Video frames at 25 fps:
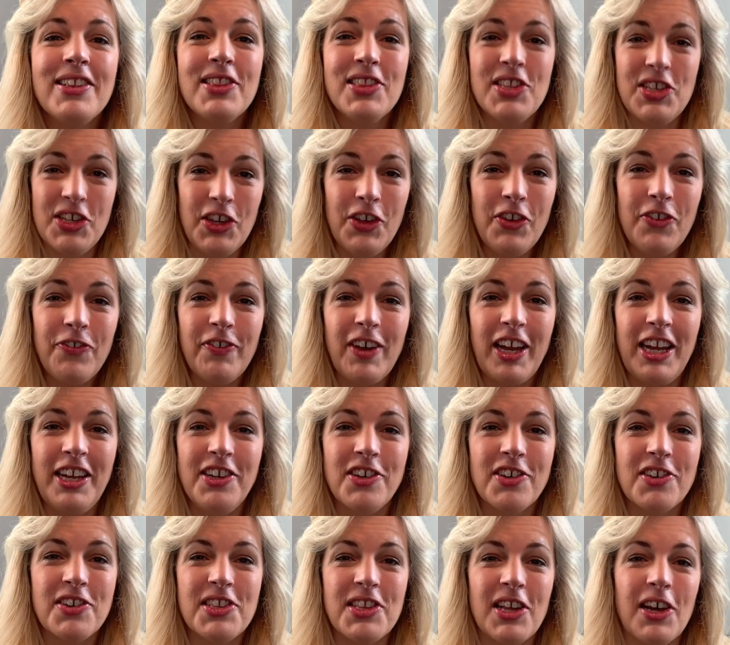Do you find
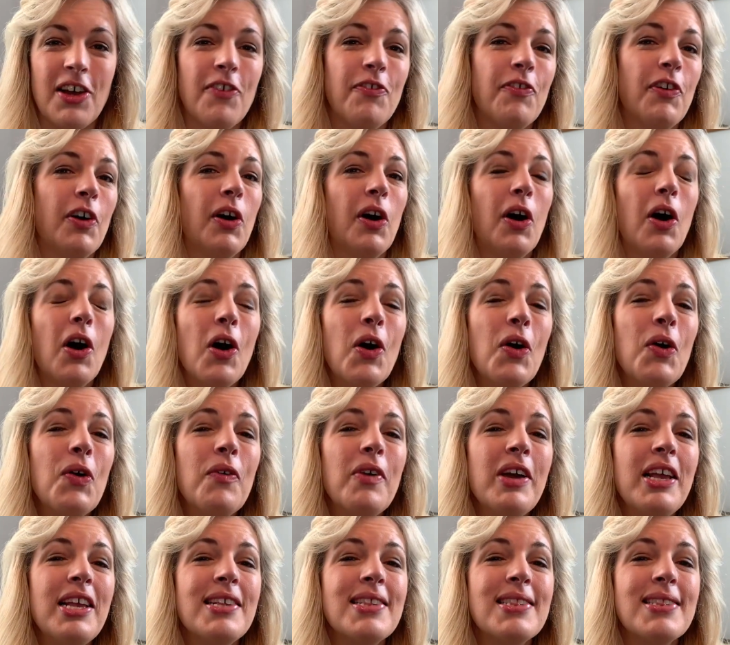yourself
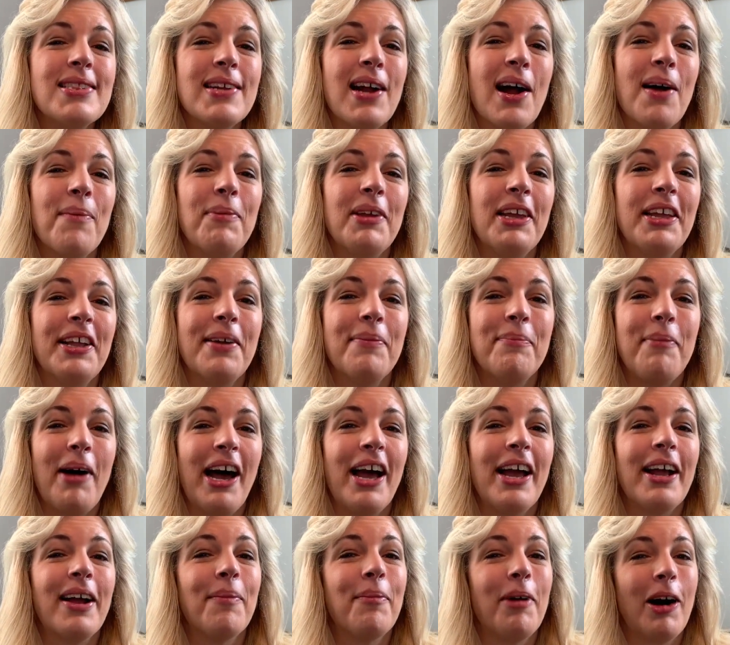always stopping and
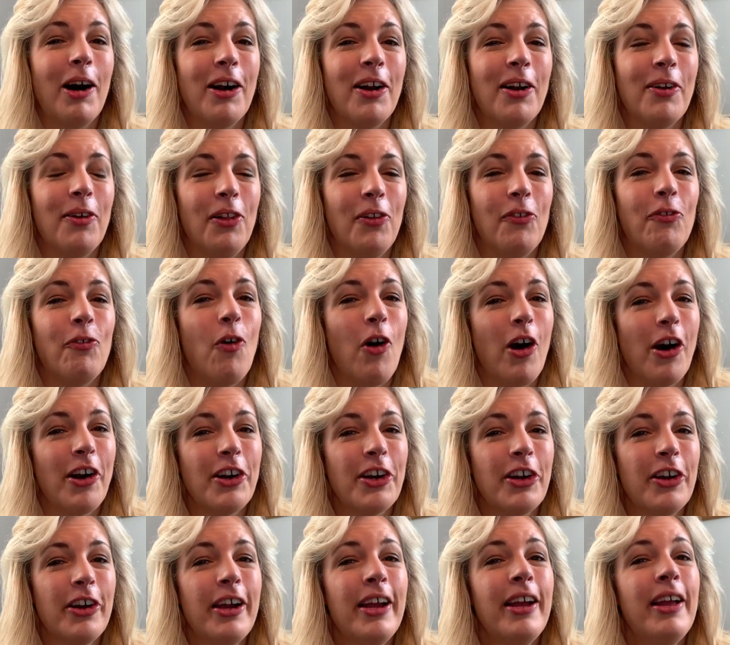buying a bottle of
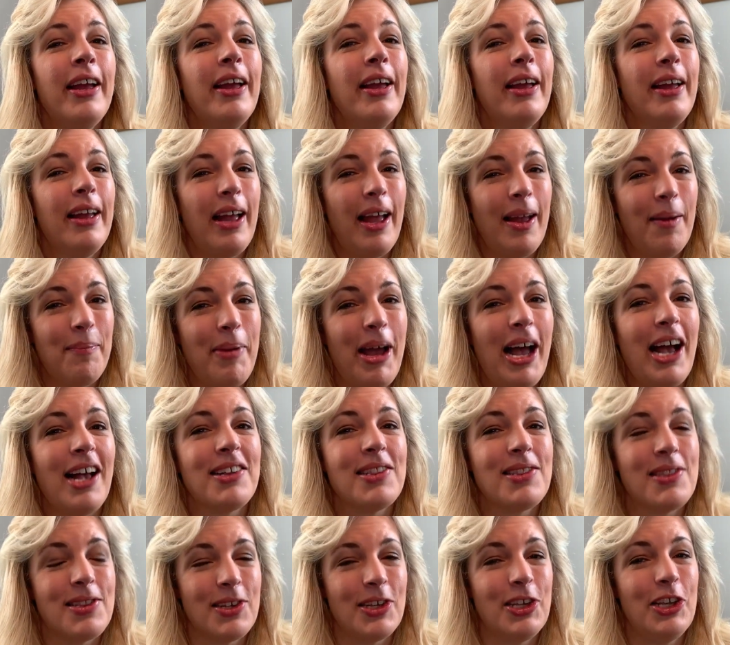water
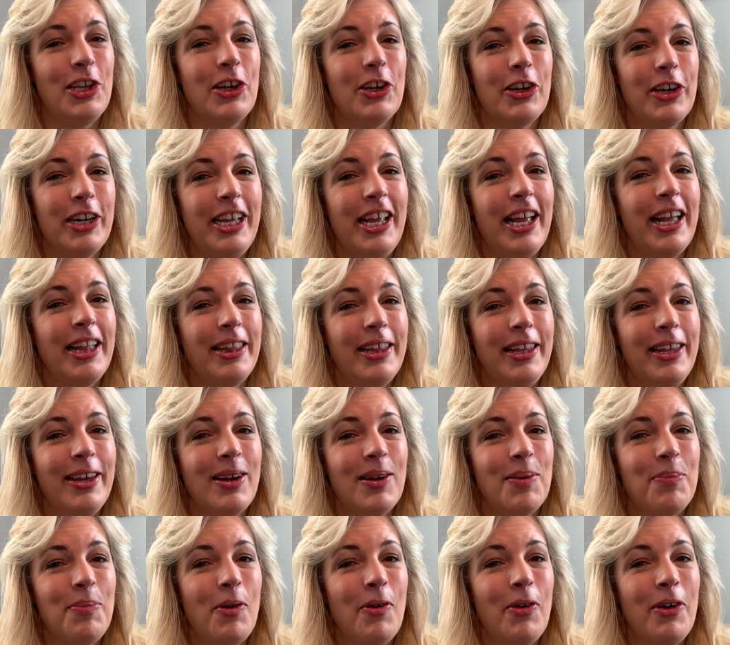past security at the
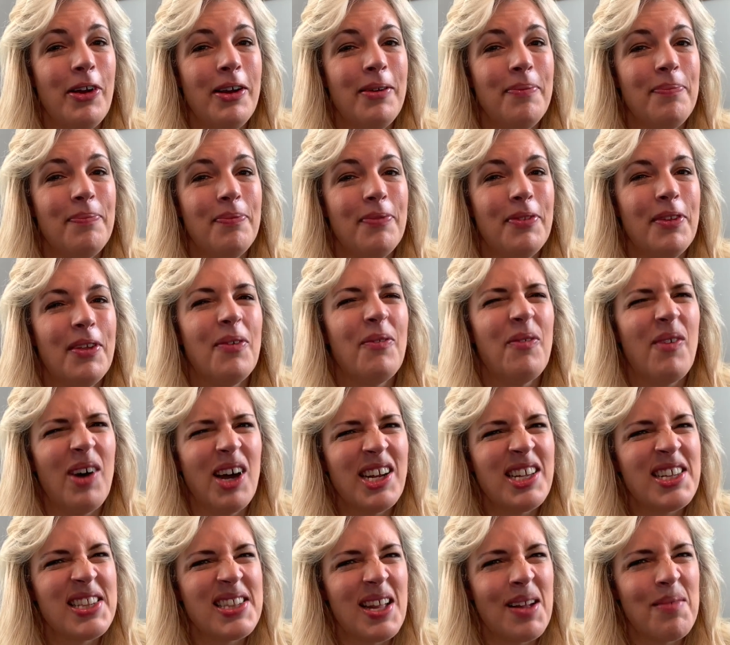airport?
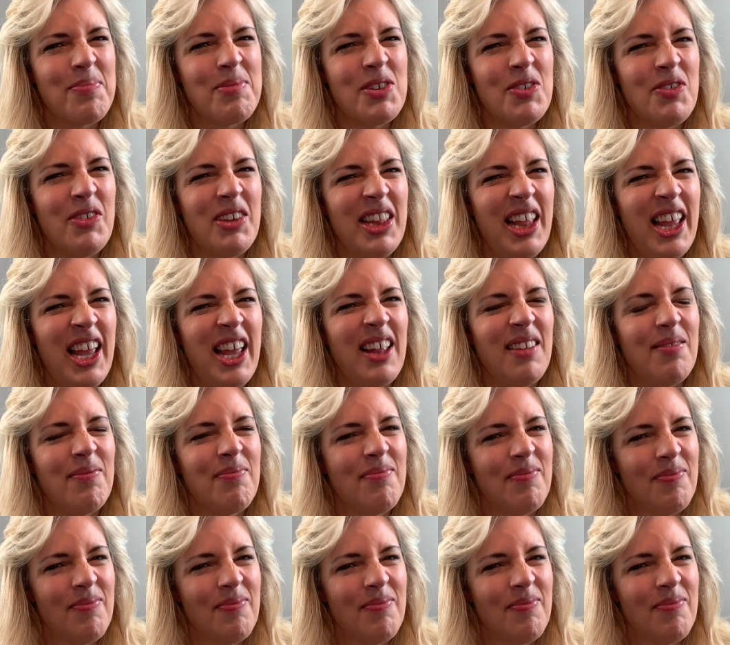Want to stop doing that?